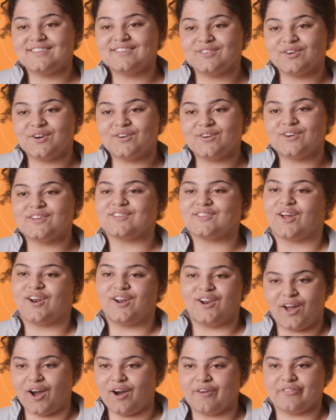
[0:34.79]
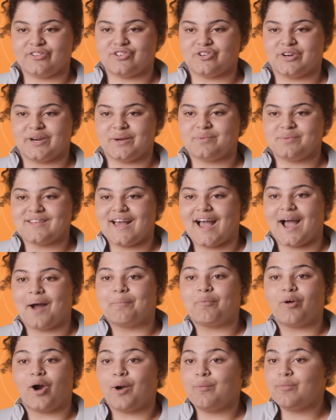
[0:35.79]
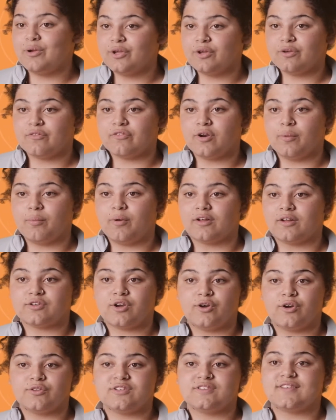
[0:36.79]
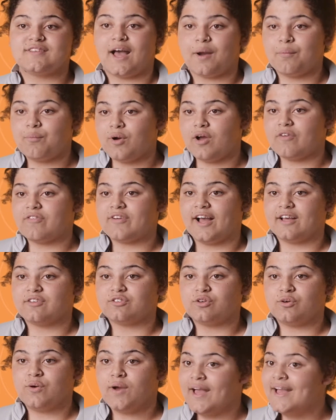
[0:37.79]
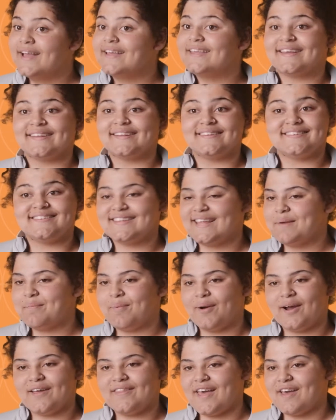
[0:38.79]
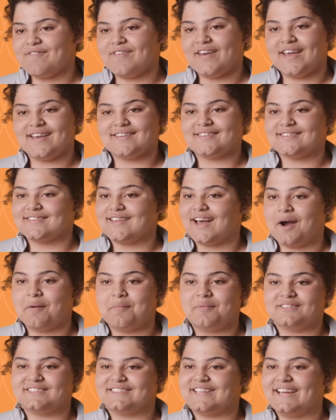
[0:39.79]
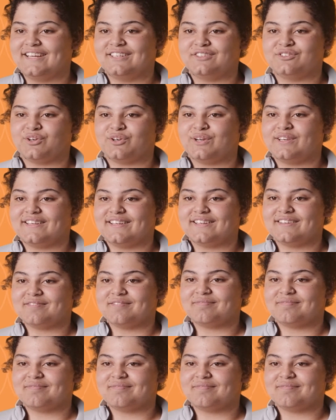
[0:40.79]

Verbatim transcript: saw us on a lot of trips. Our primary youth club got to go to Tamworth Castle. You can see by their faces how much they enjoyed it